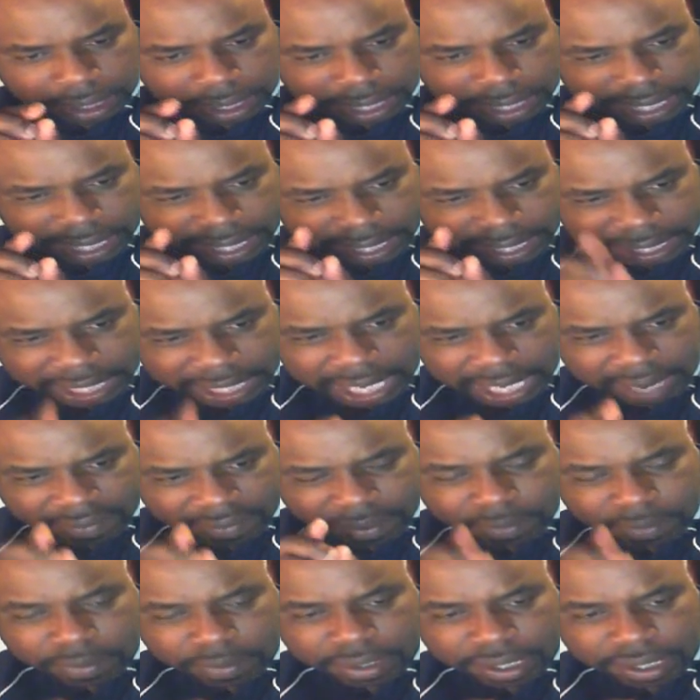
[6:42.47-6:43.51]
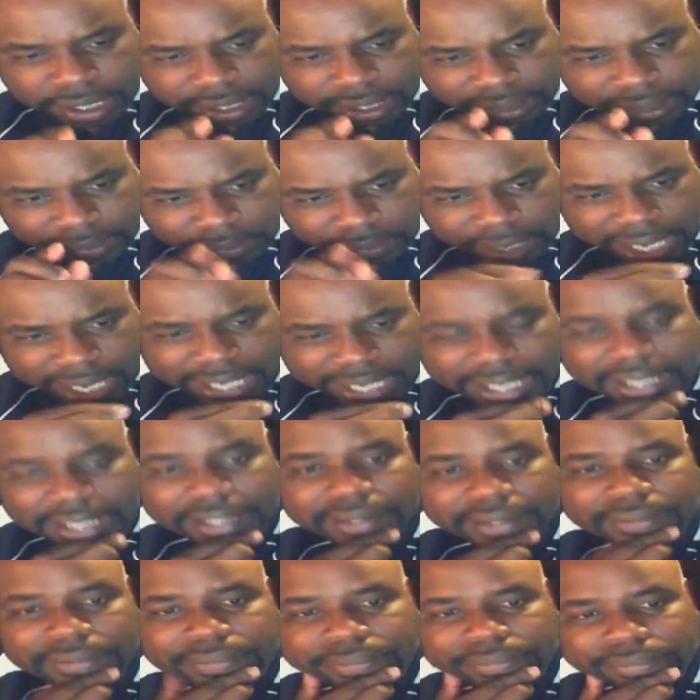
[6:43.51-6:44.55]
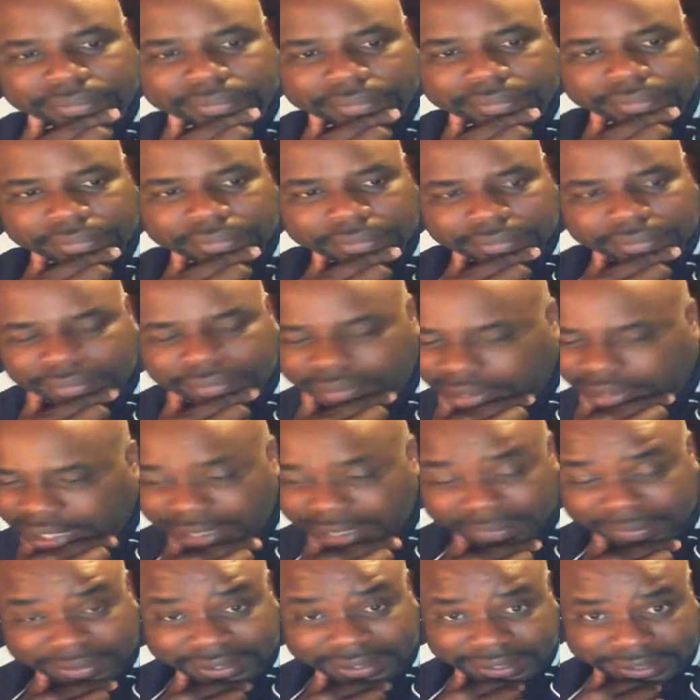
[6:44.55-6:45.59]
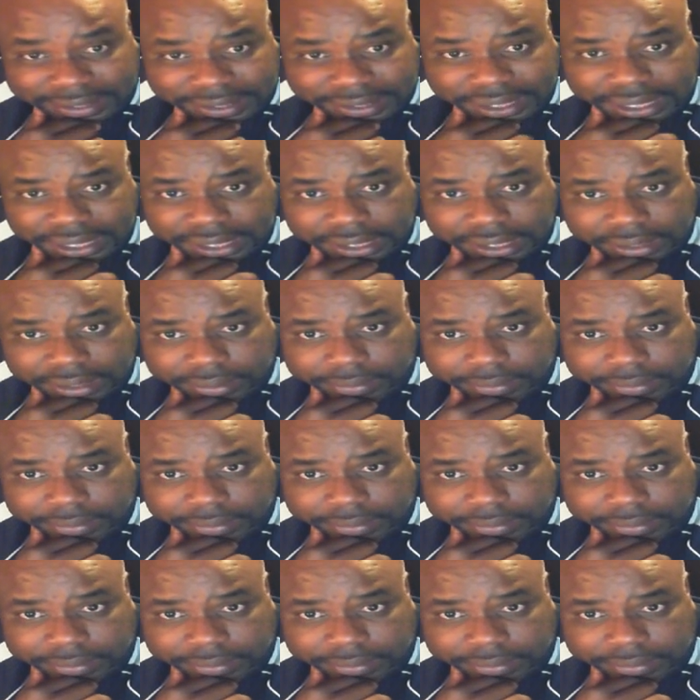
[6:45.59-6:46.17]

it never was right ever since then